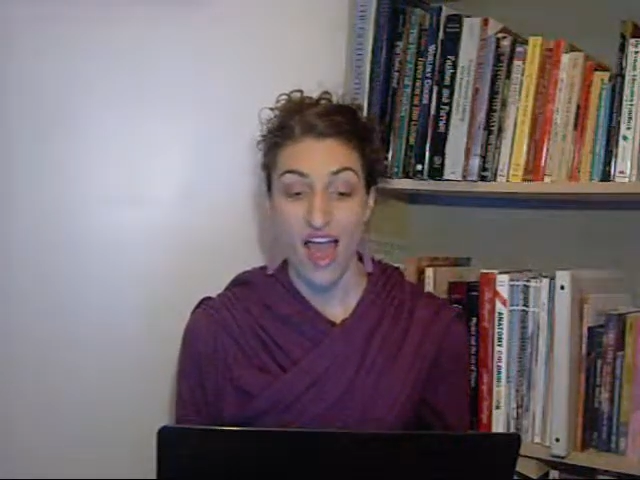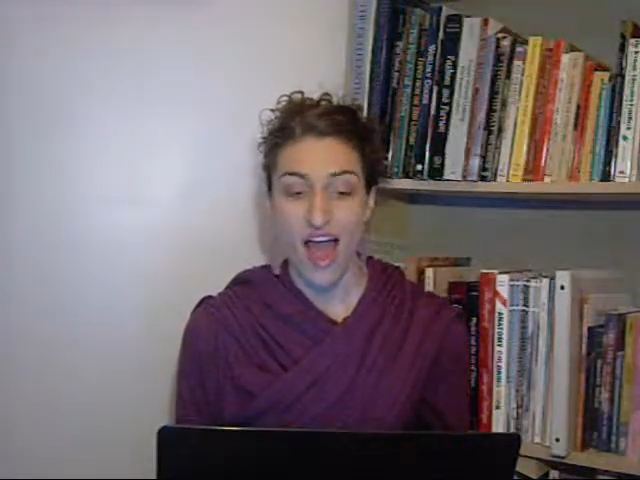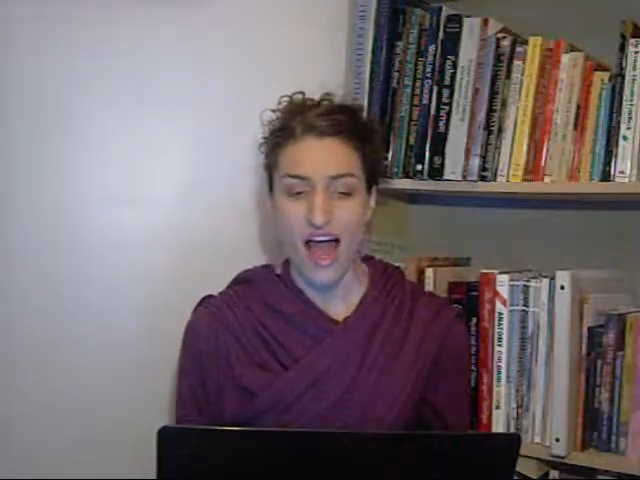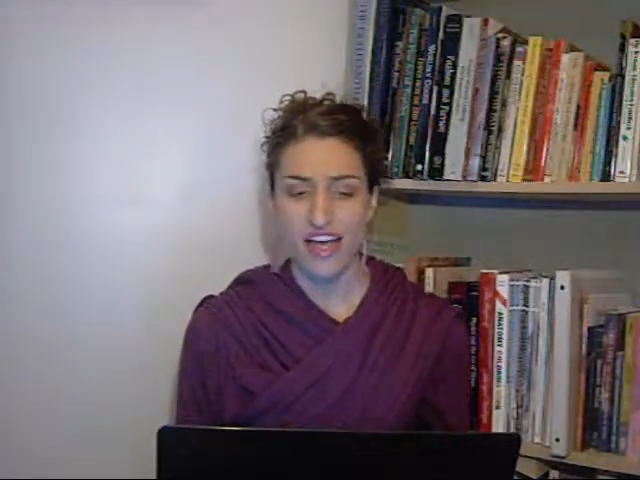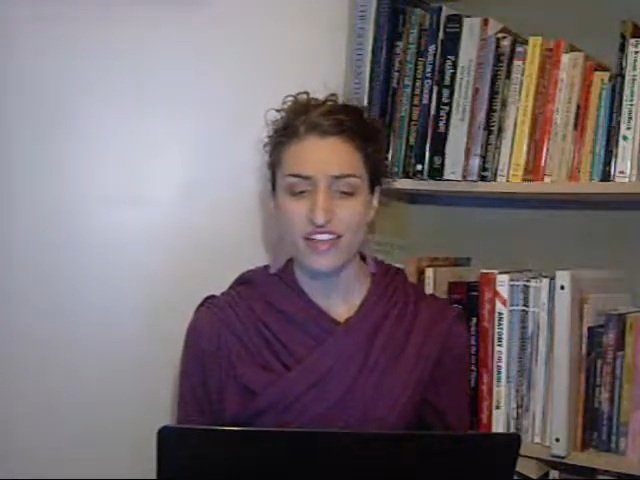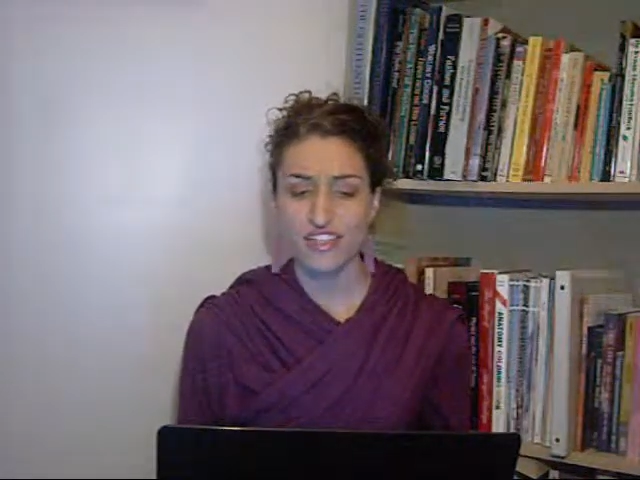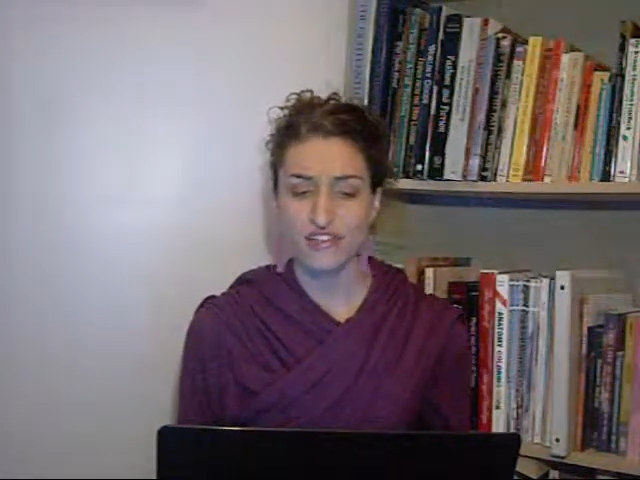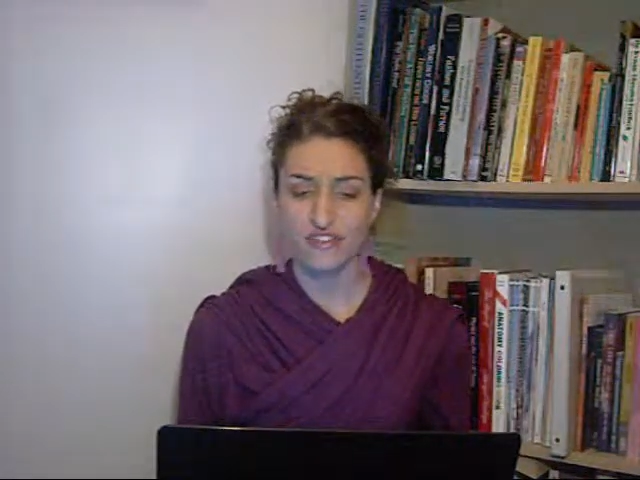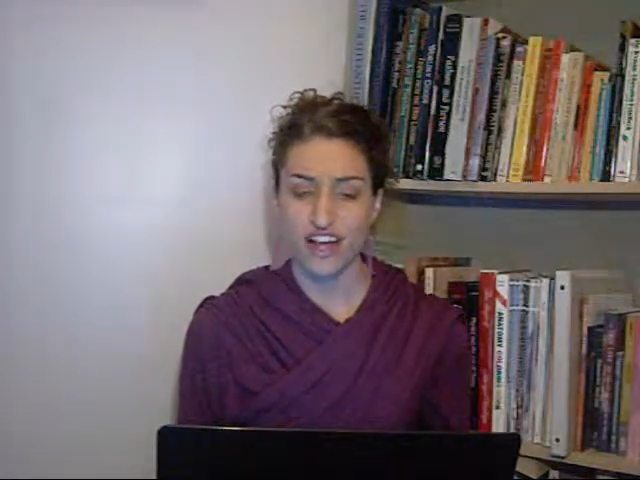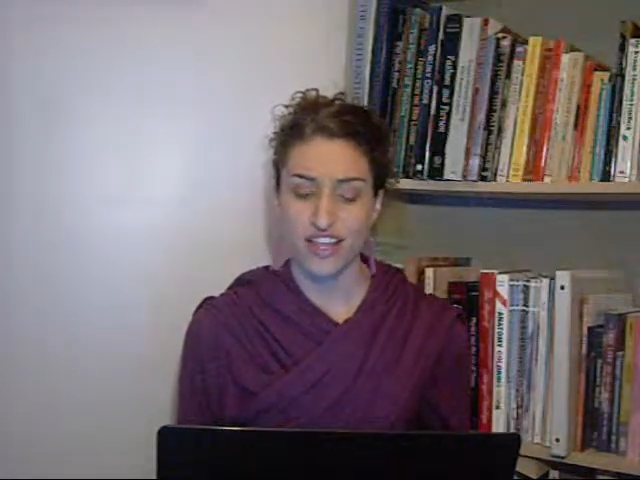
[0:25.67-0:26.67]
I also
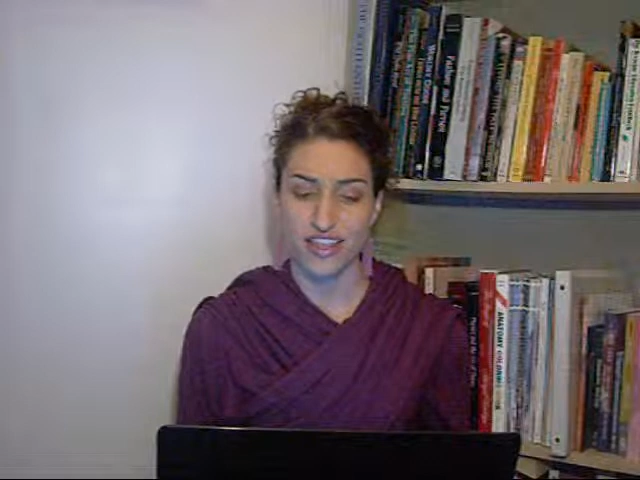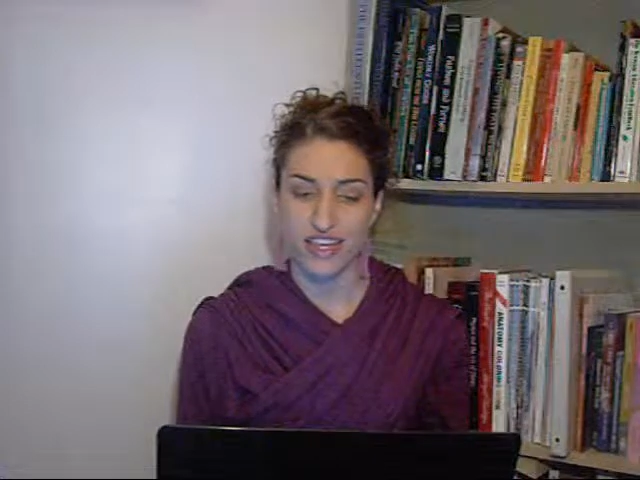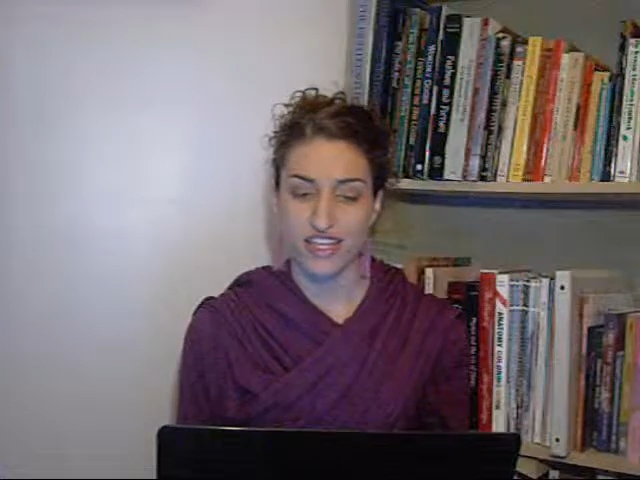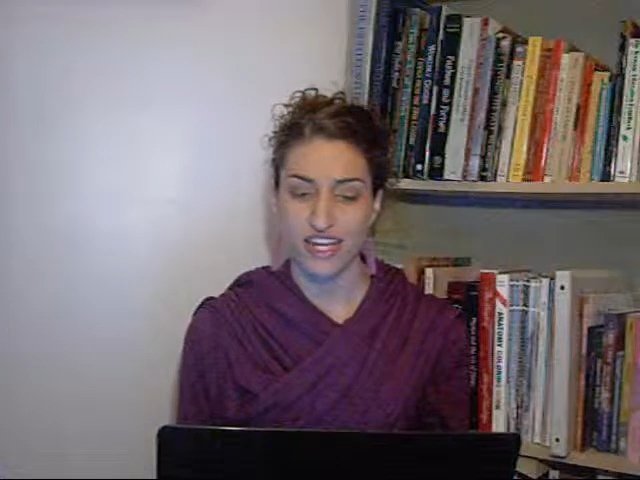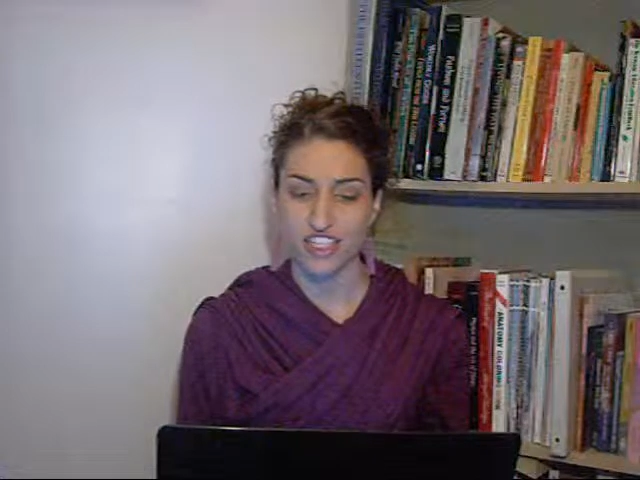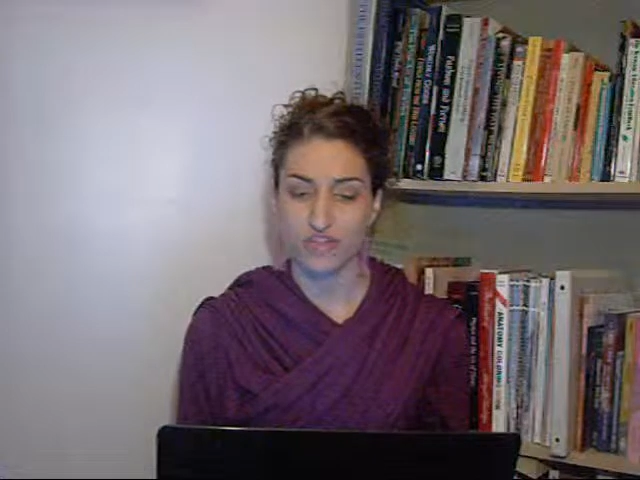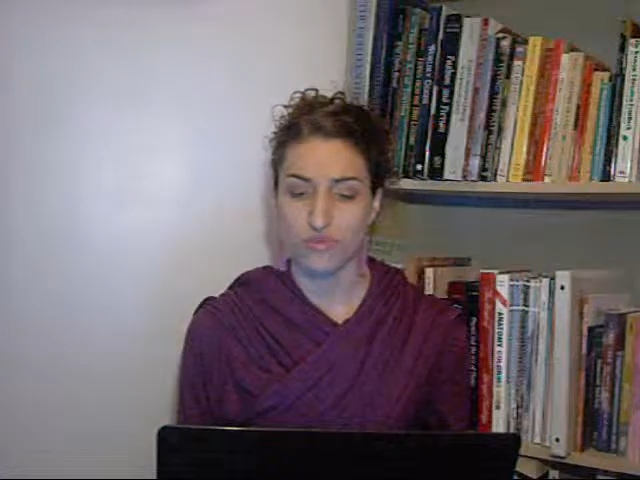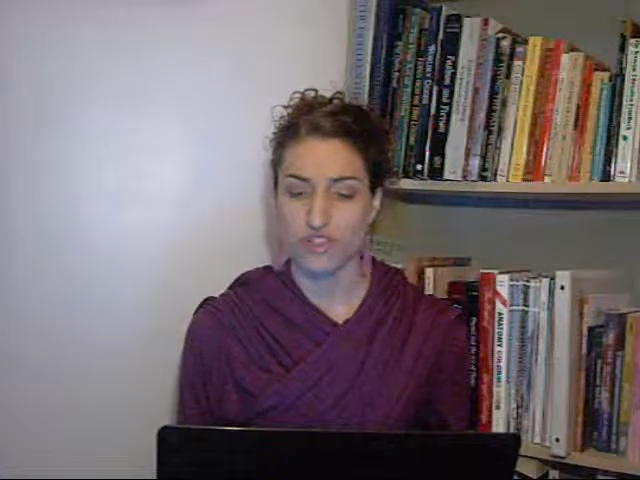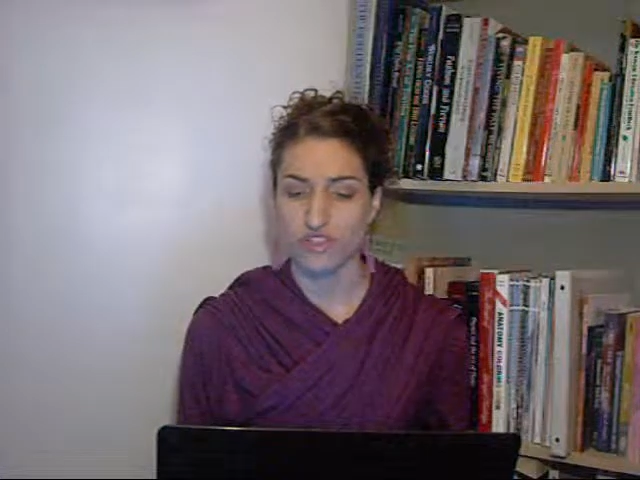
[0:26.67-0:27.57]
felt like the connection was